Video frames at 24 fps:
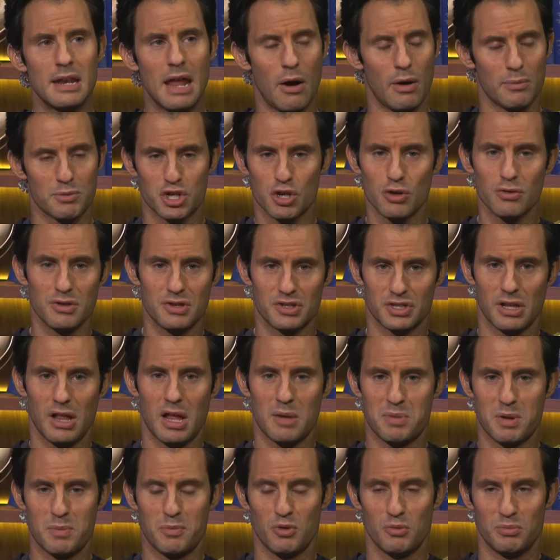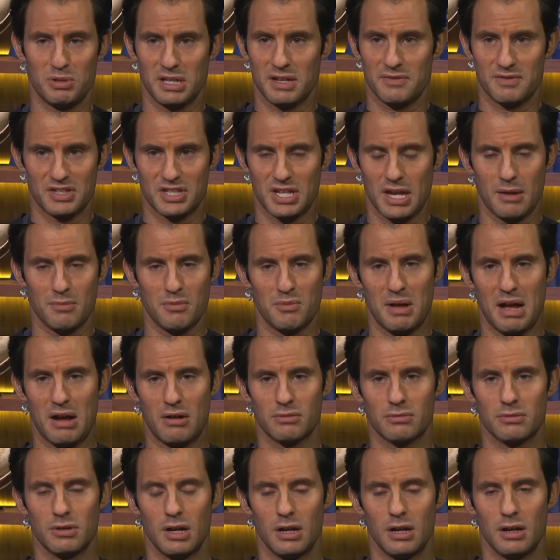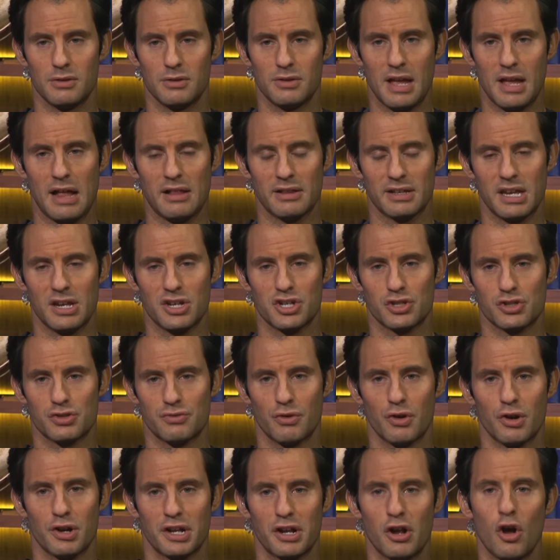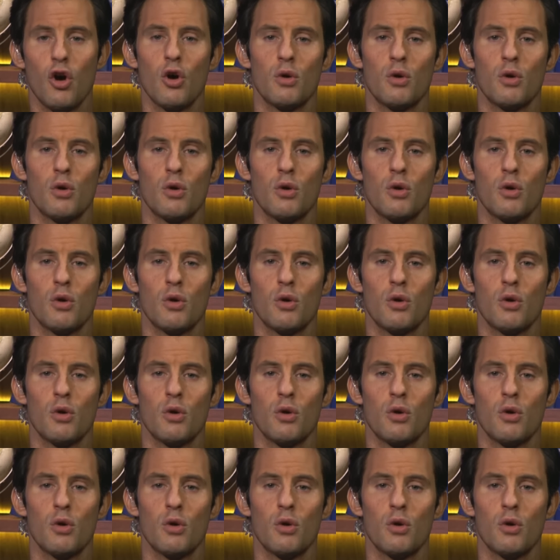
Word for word: Now, I'm sure there's a lot of people who believe the same about uh, the allegations regarding